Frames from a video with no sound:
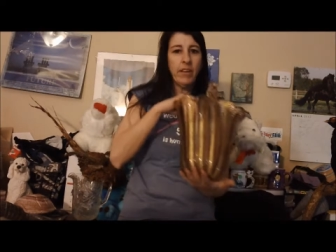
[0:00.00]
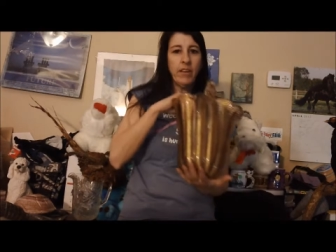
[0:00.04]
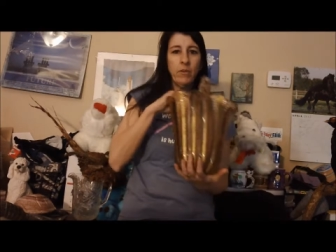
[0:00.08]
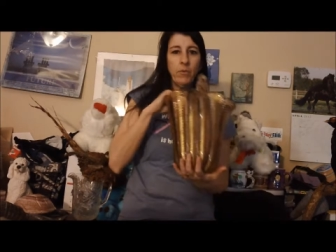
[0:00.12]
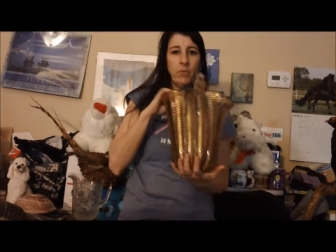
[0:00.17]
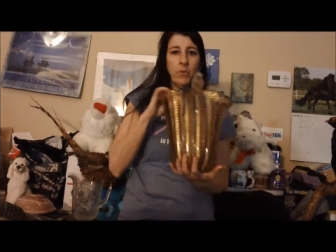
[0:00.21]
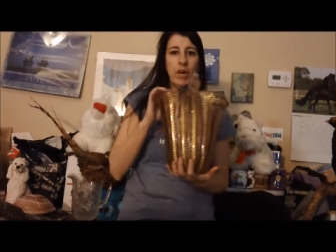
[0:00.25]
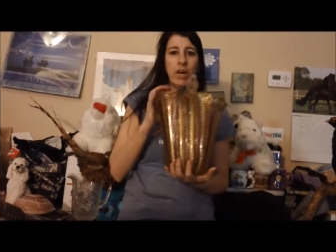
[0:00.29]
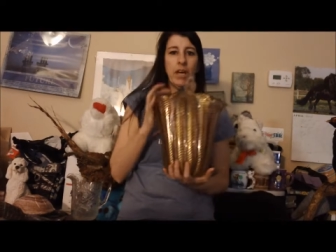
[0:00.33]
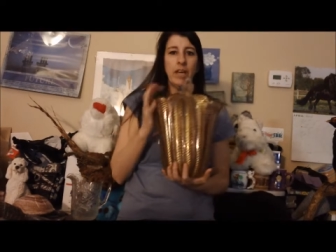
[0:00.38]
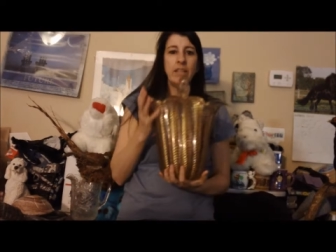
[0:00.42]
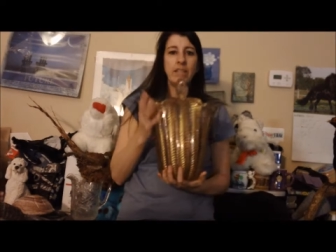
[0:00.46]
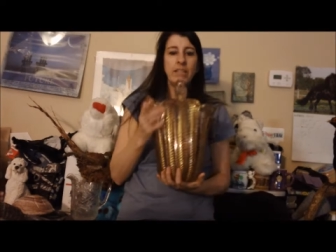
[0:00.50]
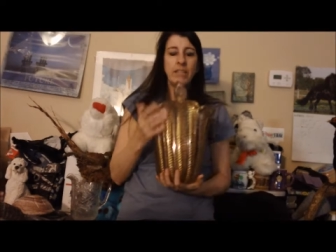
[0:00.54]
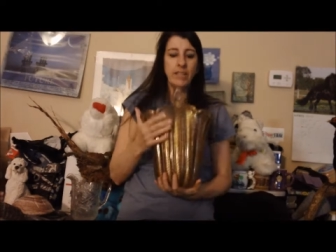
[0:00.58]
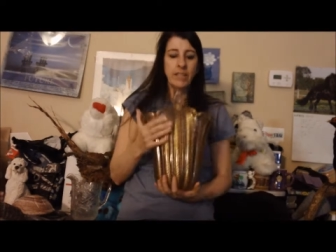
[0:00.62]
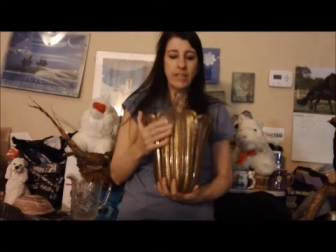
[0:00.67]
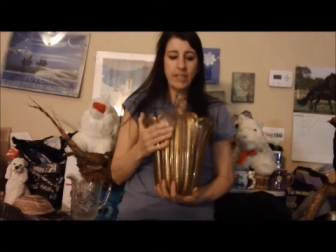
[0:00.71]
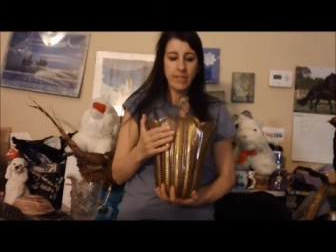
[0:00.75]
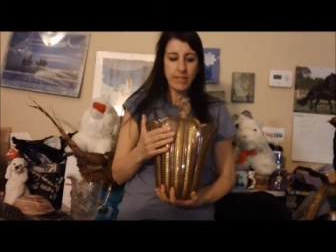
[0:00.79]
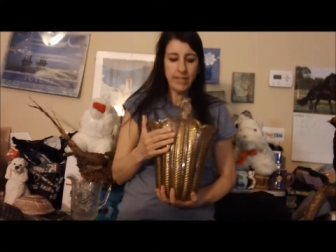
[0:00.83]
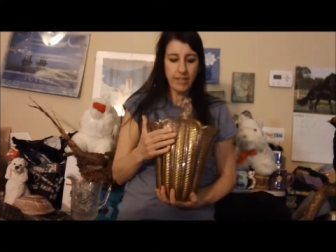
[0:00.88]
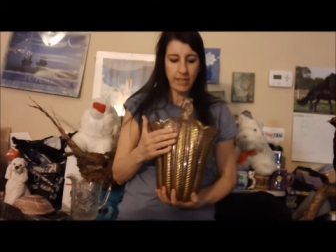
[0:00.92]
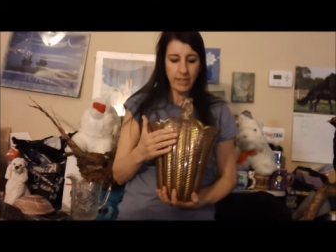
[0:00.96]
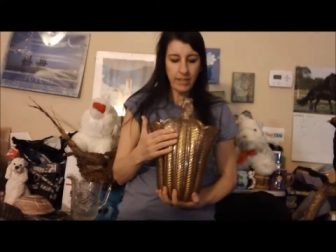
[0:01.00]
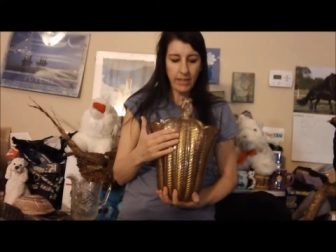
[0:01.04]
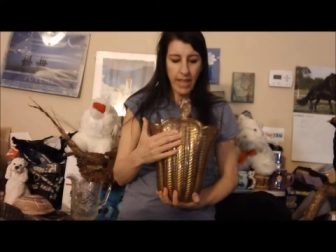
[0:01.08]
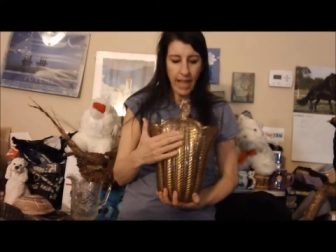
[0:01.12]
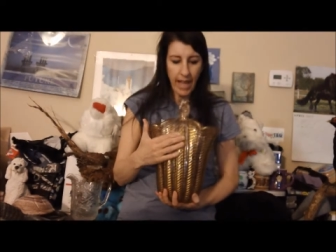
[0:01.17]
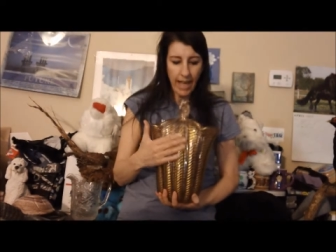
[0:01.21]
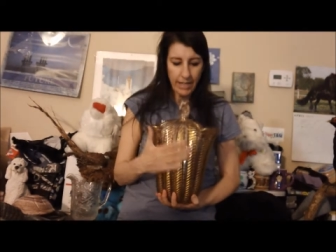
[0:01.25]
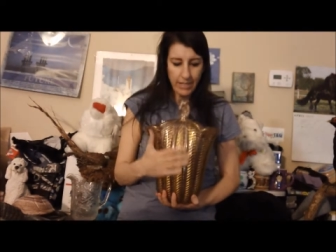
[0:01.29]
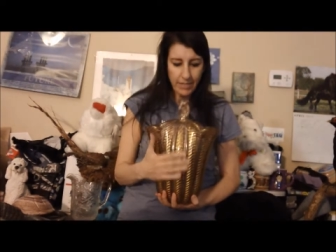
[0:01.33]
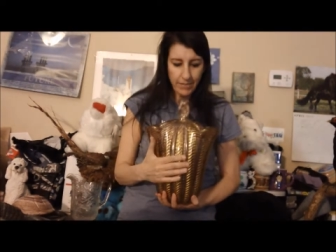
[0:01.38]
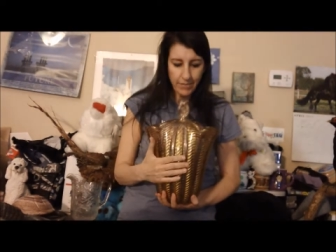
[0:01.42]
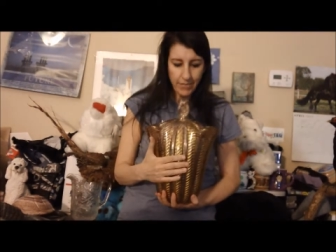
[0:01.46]
was this
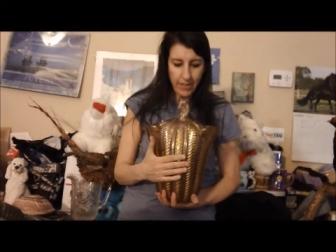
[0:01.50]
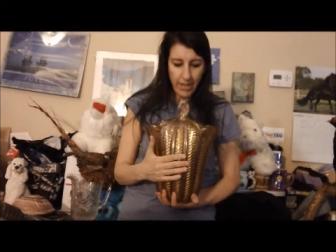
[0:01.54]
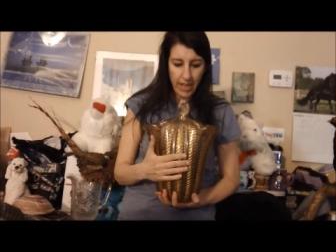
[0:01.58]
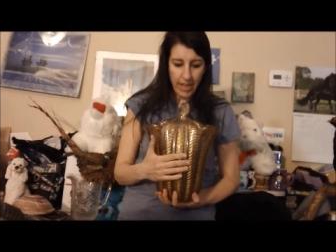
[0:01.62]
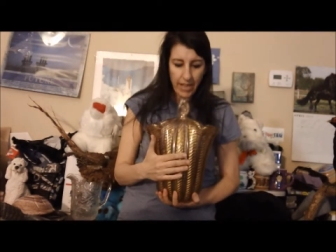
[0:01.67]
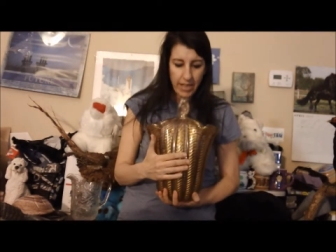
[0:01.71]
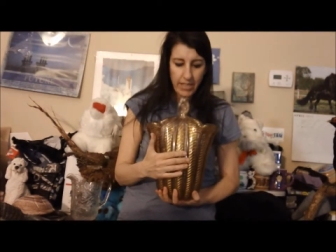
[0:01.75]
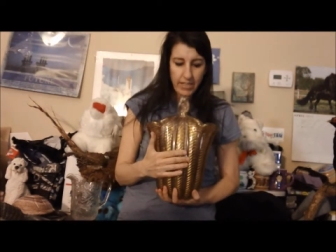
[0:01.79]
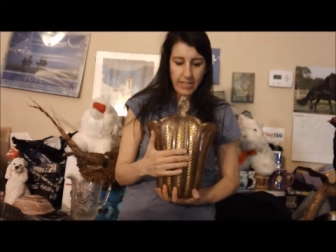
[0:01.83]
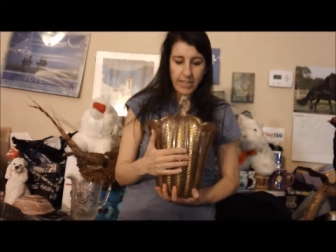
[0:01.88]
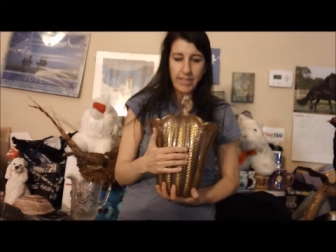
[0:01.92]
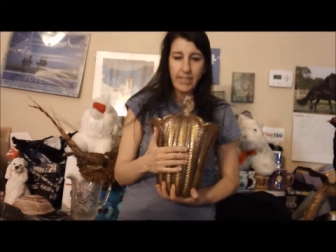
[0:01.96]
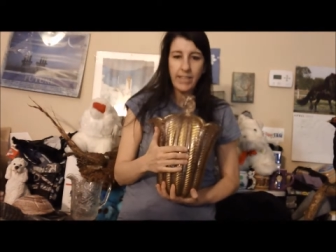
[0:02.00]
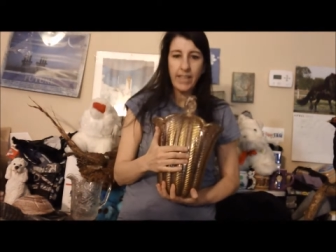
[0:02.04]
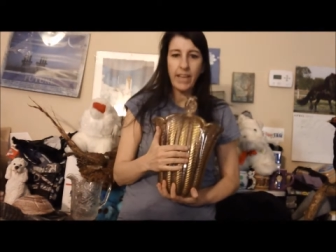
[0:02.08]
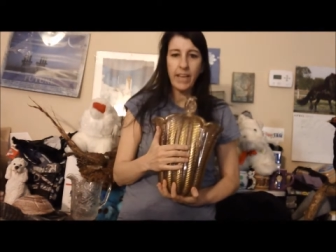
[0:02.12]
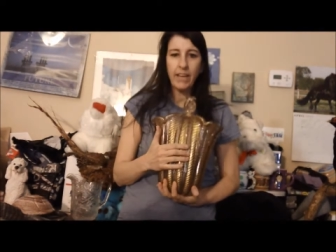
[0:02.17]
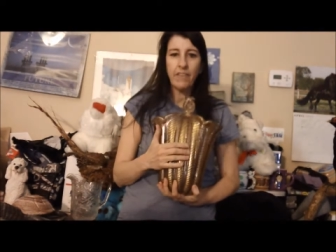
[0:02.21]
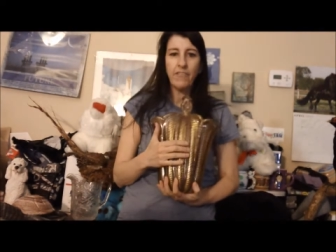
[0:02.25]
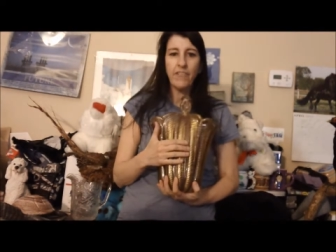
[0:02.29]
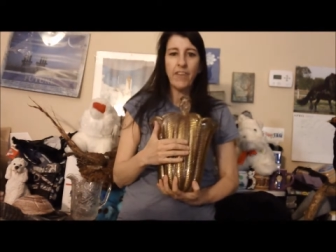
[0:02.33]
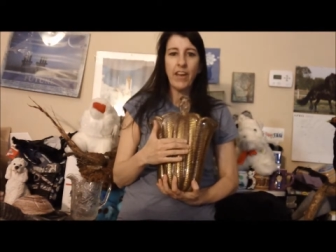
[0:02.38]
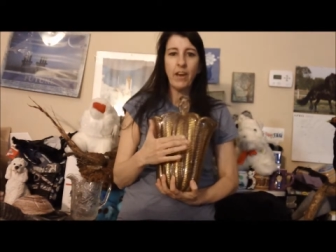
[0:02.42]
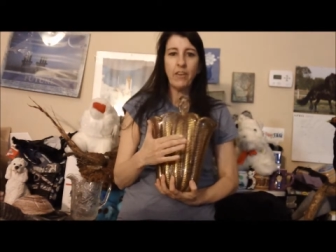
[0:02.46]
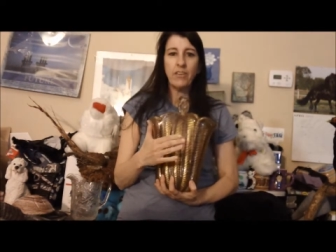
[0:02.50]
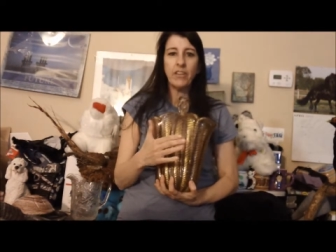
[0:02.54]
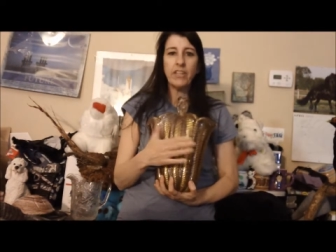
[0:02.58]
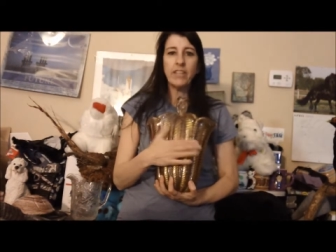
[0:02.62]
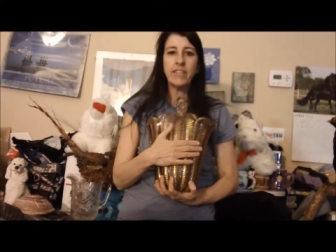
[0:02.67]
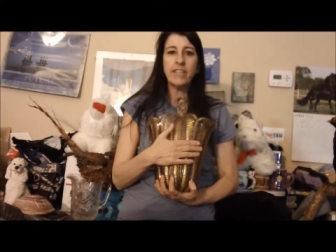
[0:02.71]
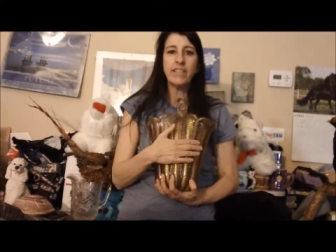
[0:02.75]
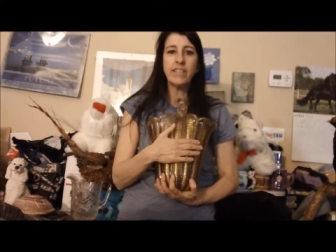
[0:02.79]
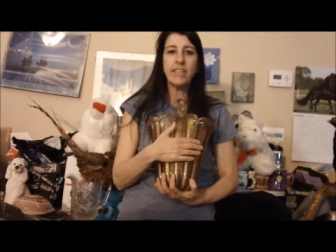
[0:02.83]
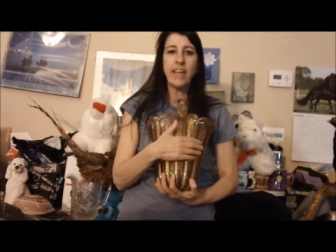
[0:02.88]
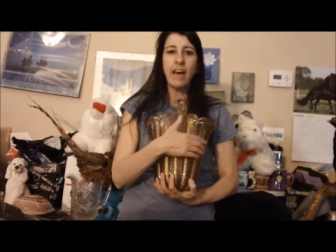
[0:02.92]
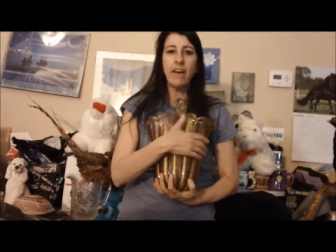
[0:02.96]
glass vase that I found at
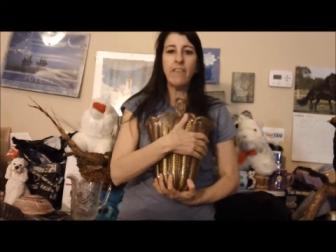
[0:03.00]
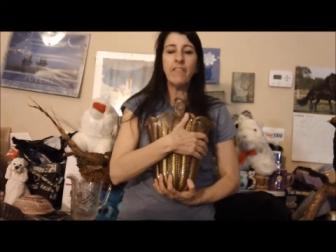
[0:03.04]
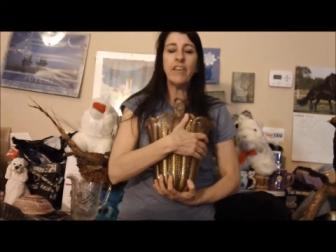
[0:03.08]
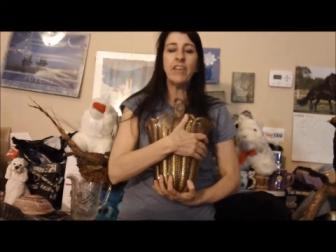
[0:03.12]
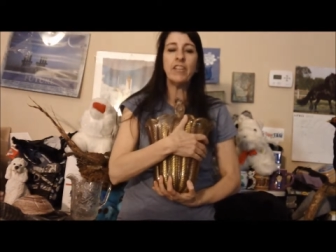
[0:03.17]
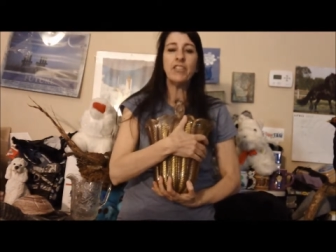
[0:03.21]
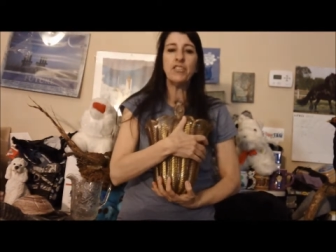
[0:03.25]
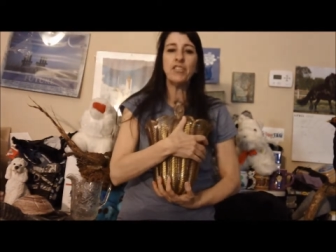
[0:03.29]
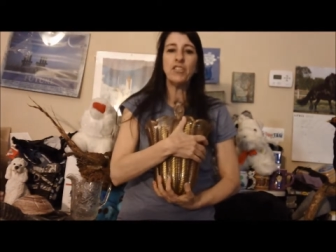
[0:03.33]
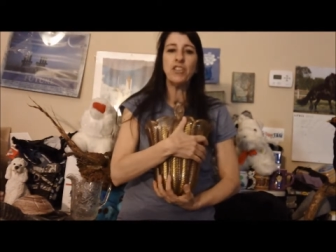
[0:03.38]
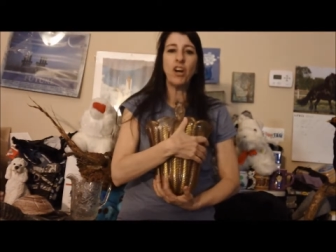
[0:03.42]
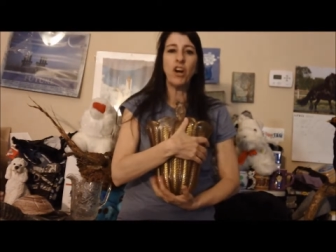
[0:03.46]
a Salvation